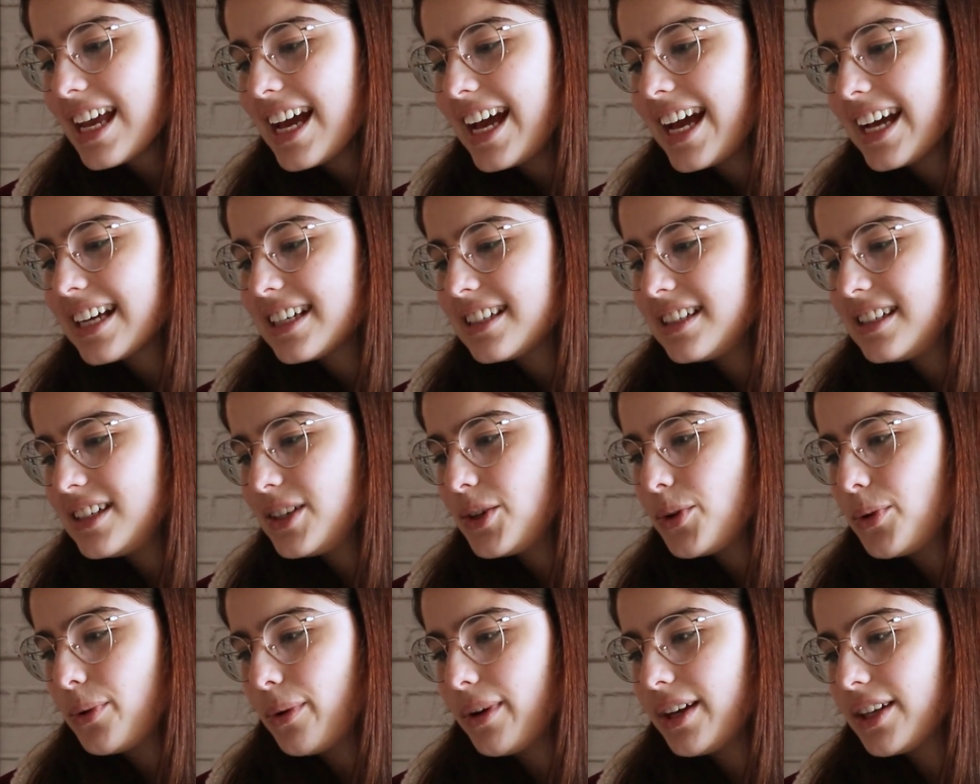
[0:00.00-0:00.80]

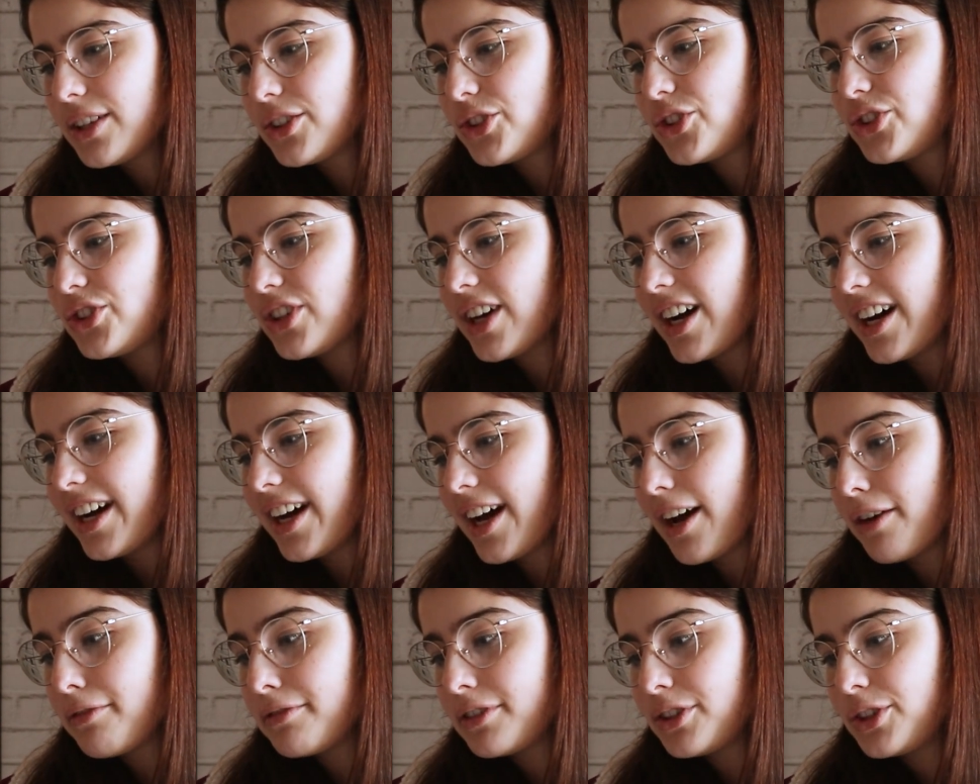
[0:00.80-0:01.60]
XD, which I
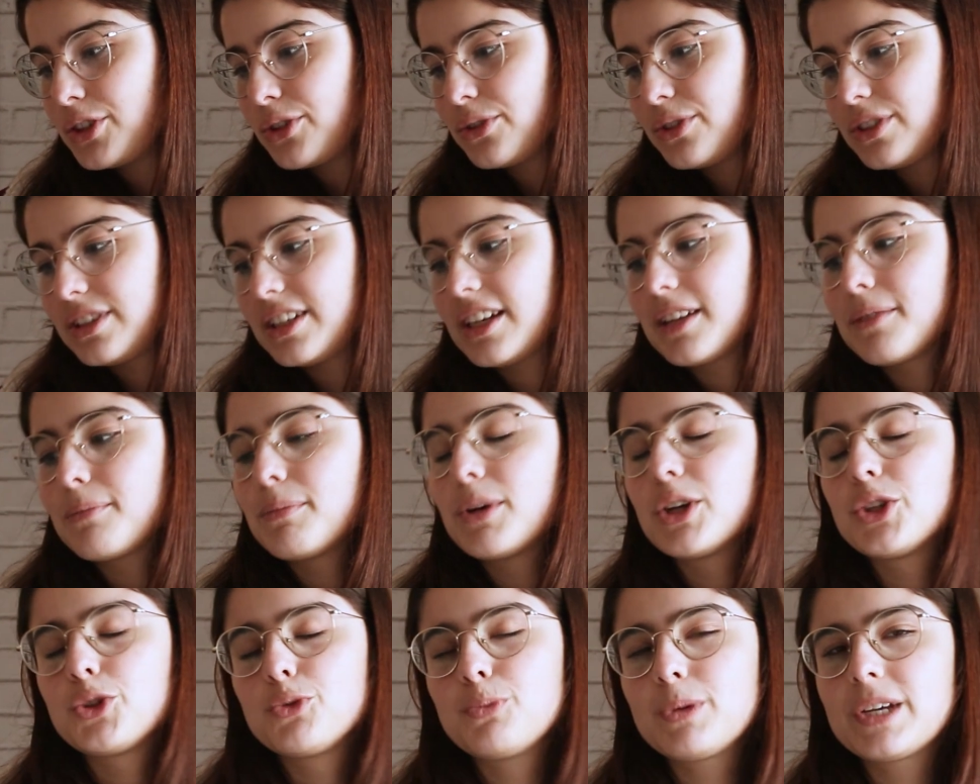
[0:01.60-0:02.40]
haven't used that
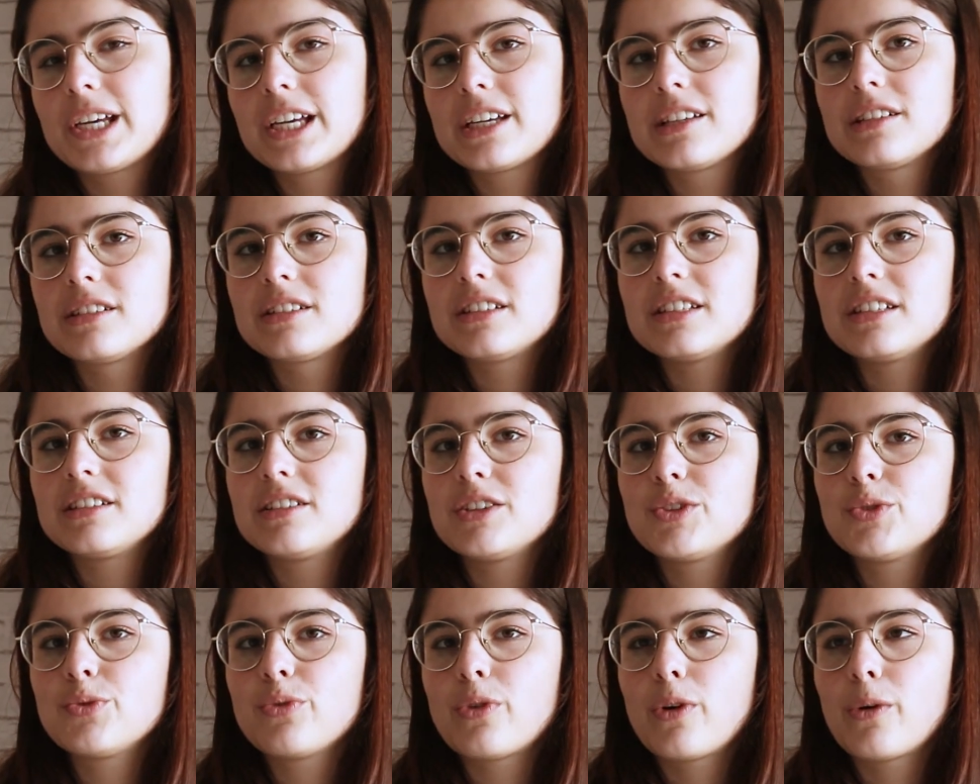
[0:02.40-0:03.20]
much because this
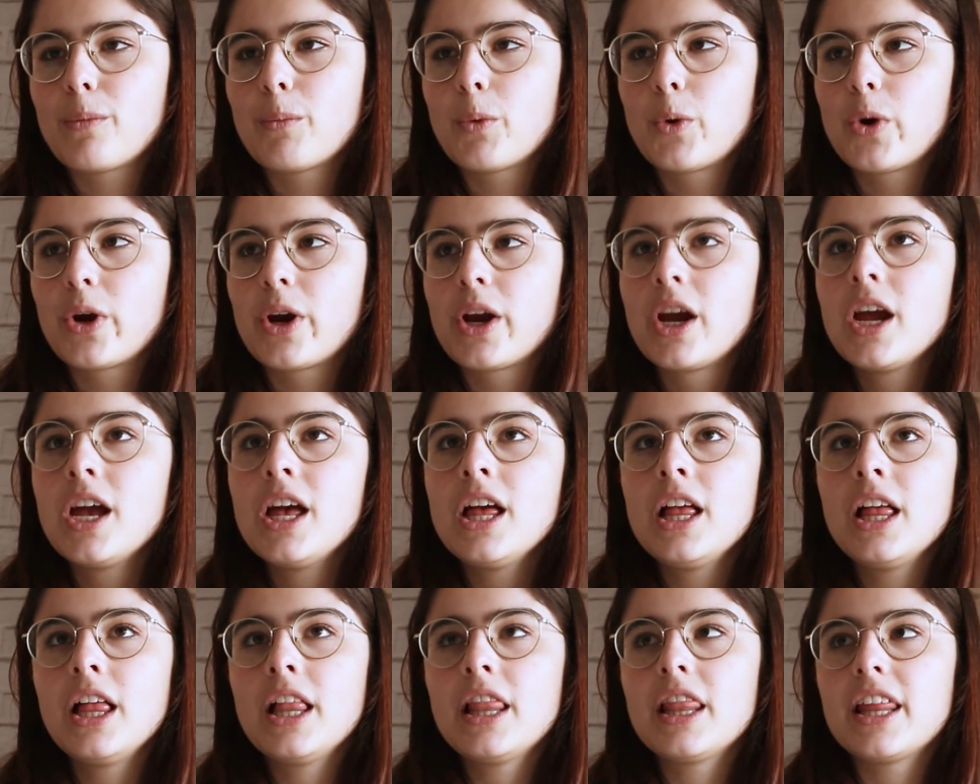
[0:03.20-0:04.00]
is for more
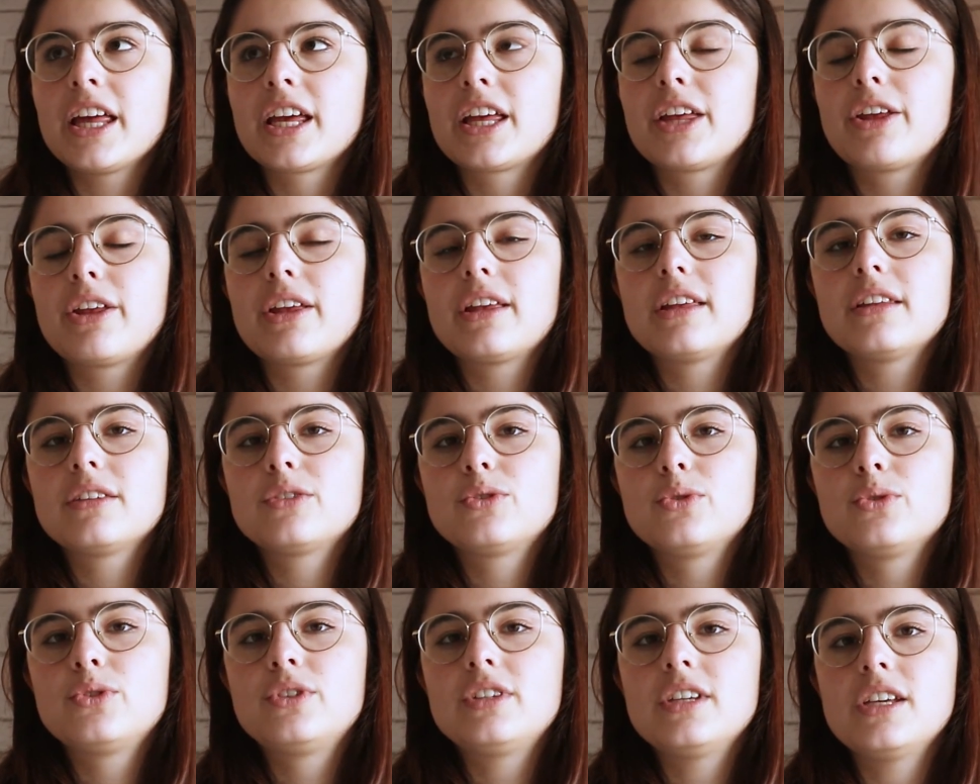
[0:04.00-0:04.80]
like
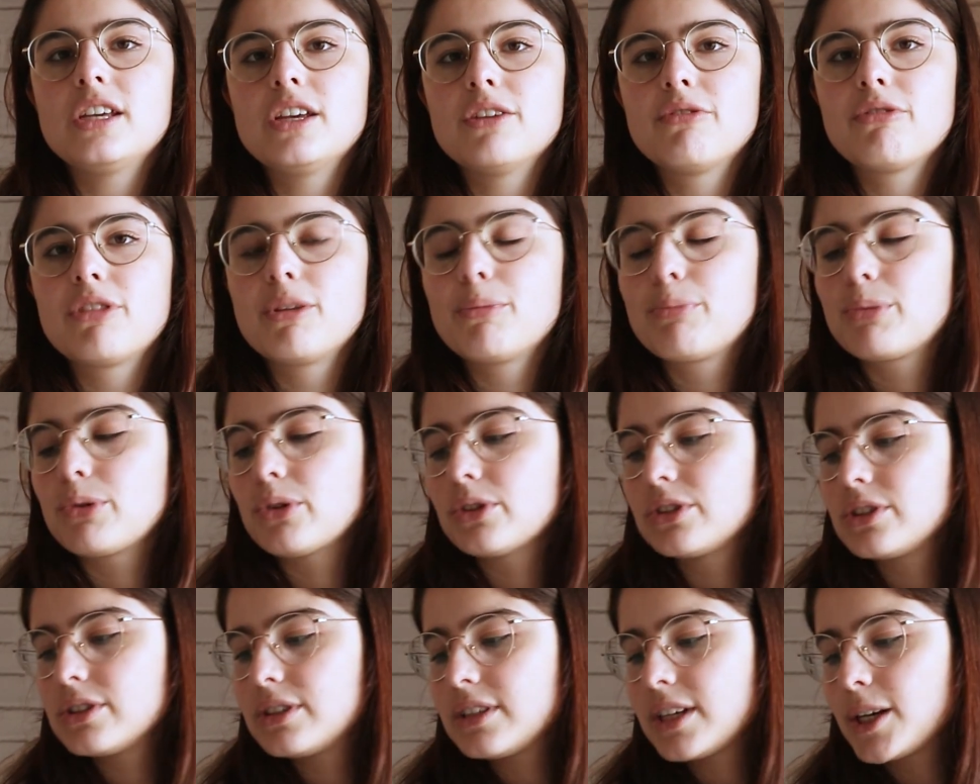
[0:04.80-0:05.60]
to see if the
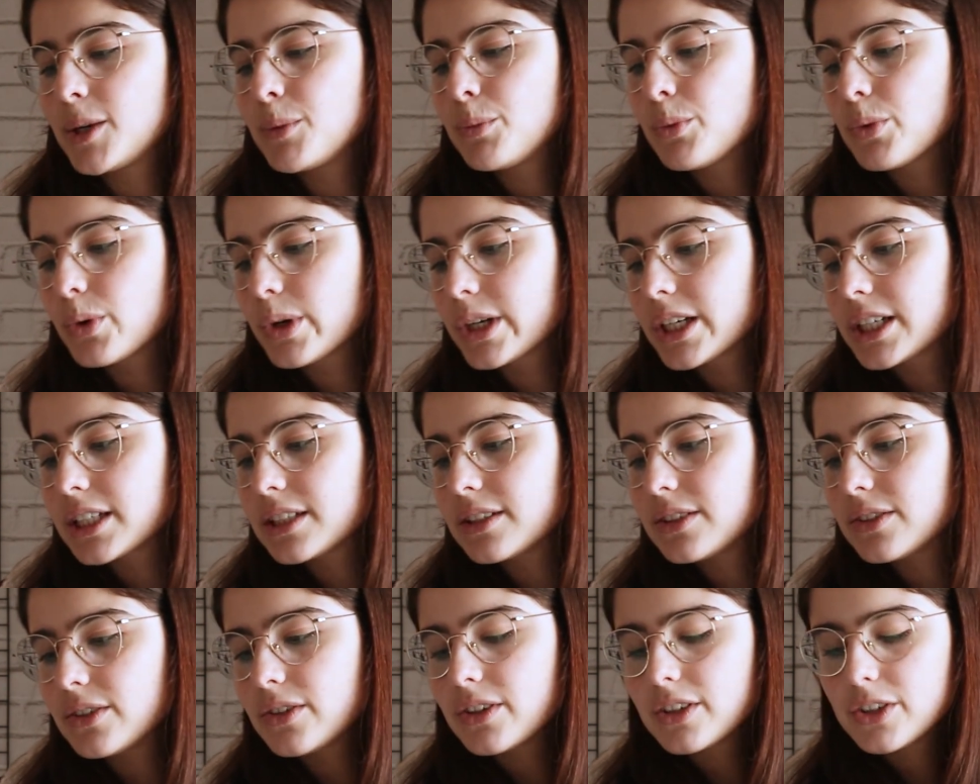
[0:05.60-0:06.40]
prototype
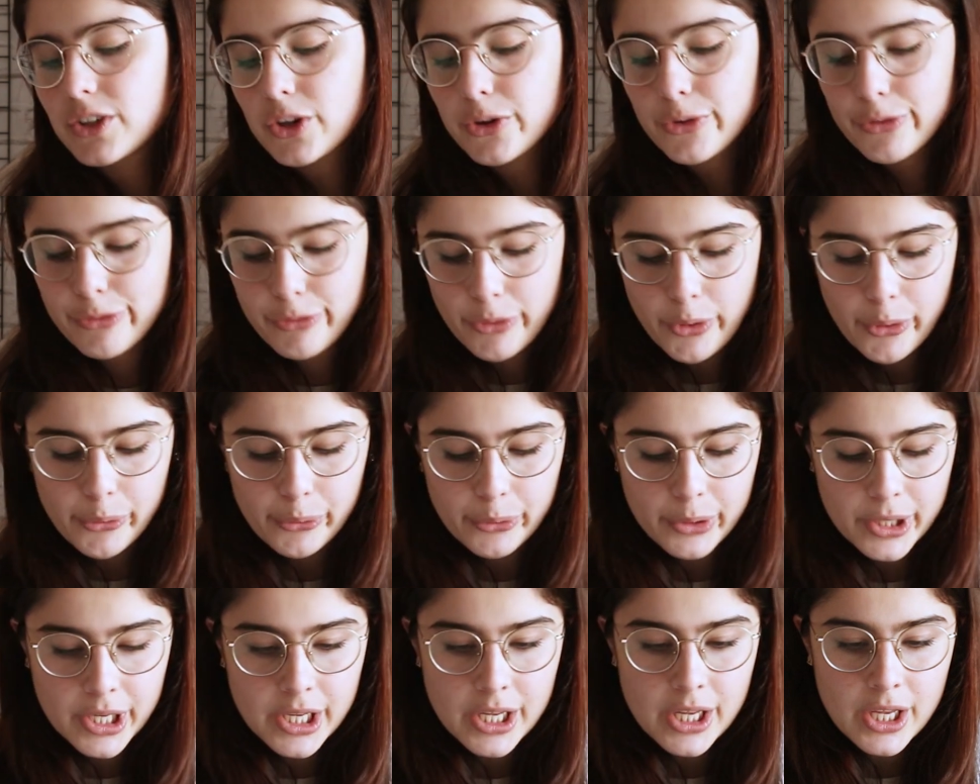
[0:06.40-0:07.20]
works on your
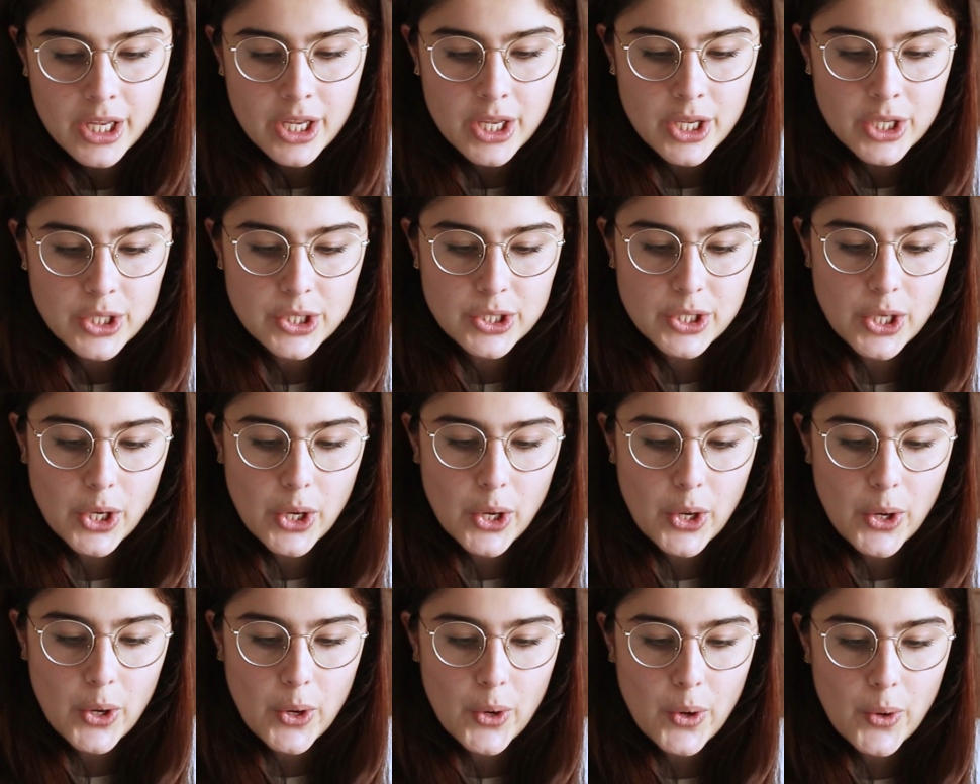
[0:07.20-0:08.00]
phone.
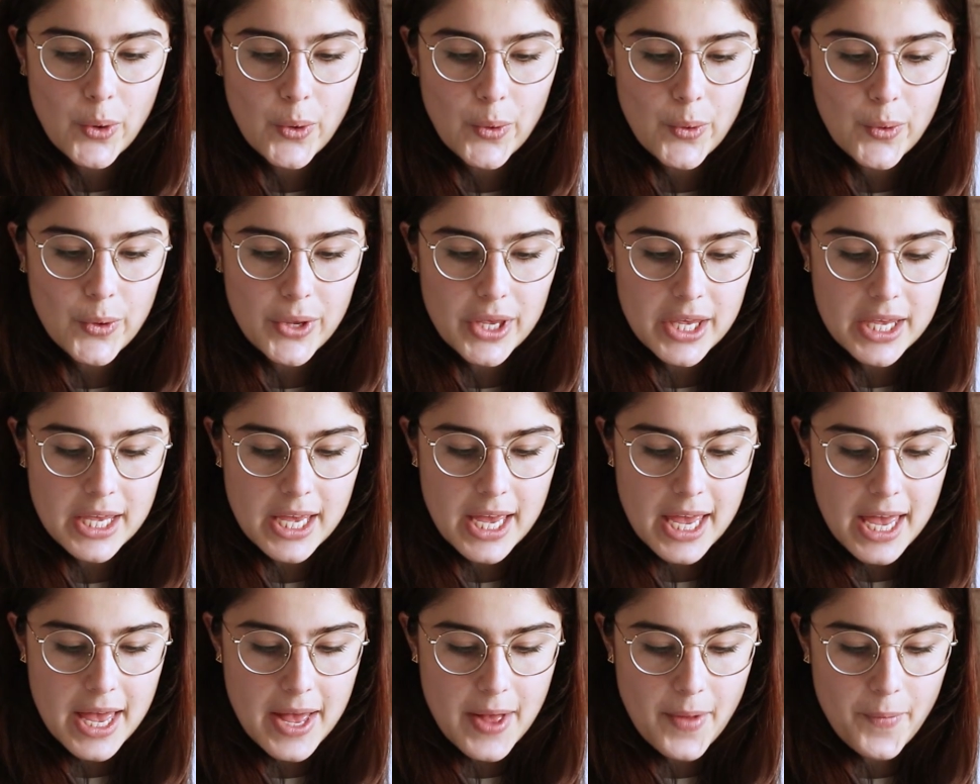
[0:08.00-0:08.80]
So
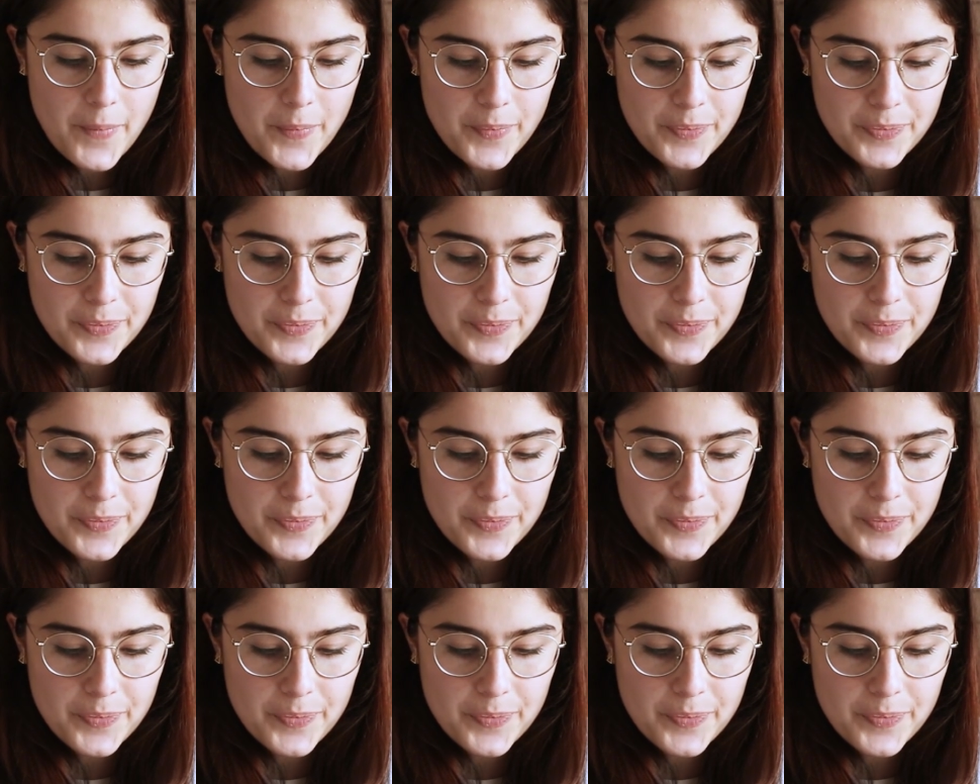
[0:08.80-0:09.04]
yeah,